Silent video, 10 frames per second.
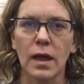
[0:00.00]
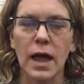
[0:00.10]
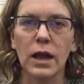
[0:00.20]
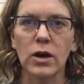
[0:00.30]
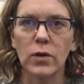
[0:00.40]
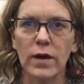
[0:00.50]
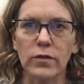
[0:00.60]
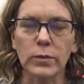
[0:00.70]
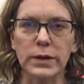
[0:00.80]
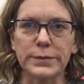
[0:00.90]
Hello,
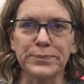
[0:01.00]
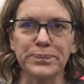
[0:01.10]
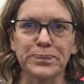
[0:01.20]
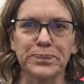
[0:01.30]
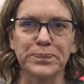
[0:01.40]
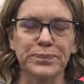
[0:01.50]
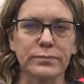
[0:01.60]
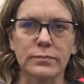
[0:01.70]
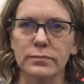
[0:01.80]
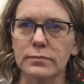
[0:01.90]
everyone.
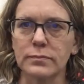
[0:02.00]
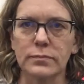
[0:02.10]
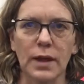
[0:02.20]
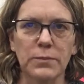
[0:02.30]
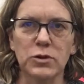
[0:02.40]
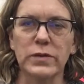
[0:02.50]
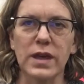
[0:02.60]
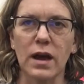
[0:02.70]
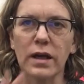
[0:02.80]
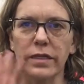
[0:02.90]
I'm doing the eye